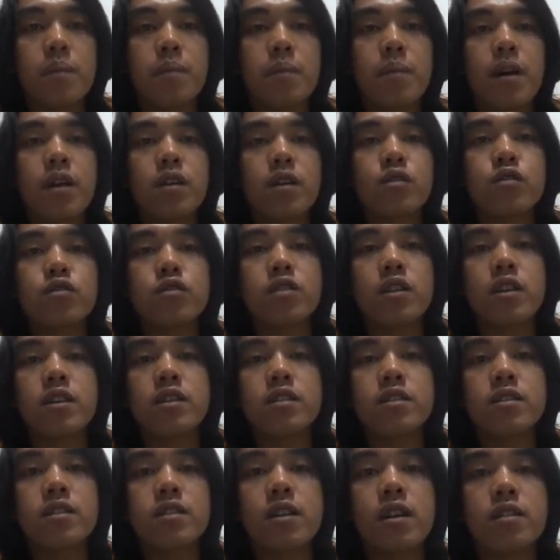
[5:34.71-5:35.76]
By
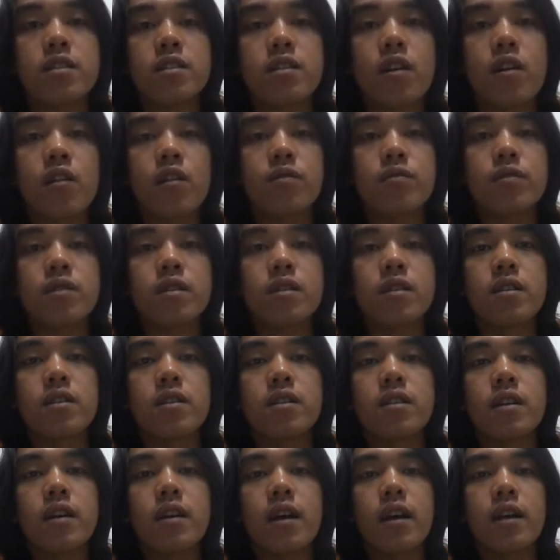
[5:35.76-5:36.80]
using state of the
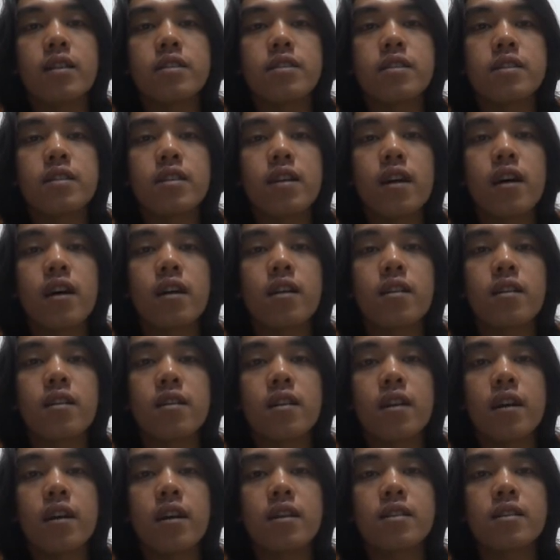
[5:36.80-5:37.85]
SER,
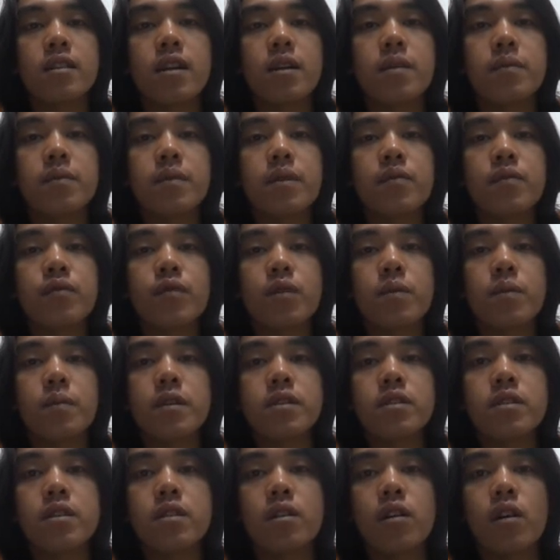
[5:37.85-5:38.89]
enthalpy
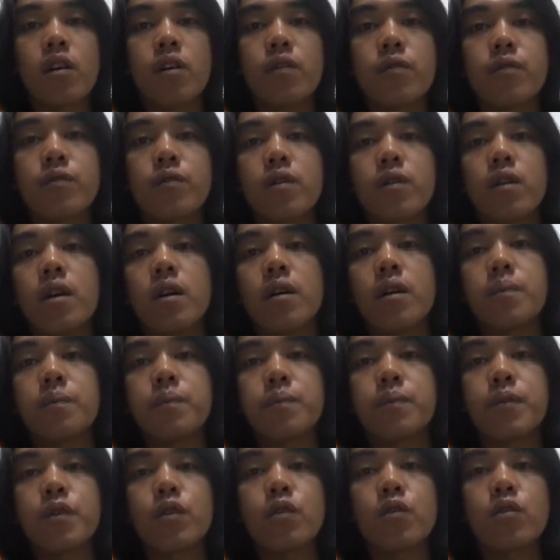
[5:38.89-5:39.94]
formation of a
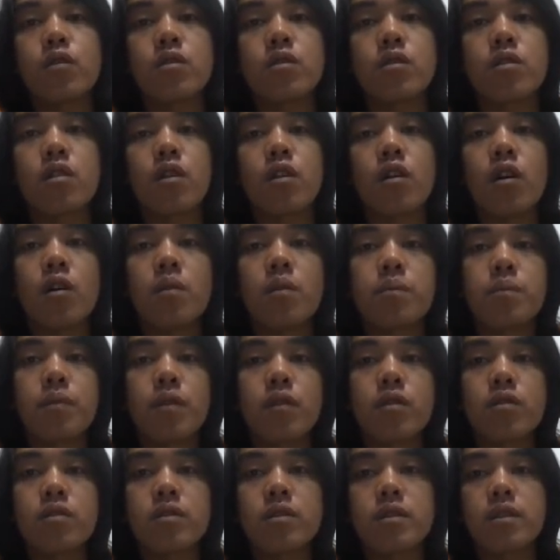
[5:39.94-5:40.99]
pure
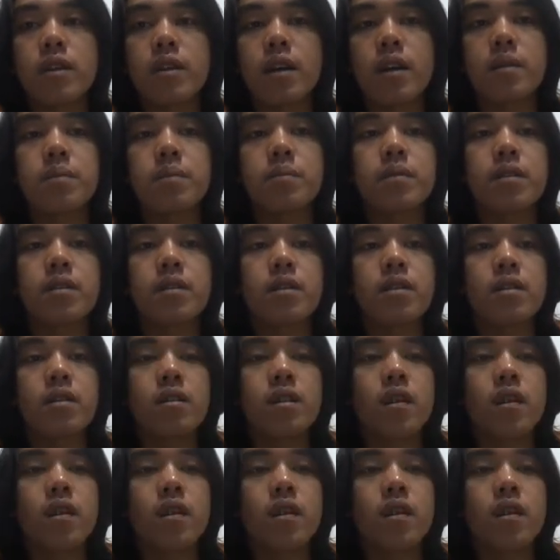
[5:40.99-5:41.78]
compound can be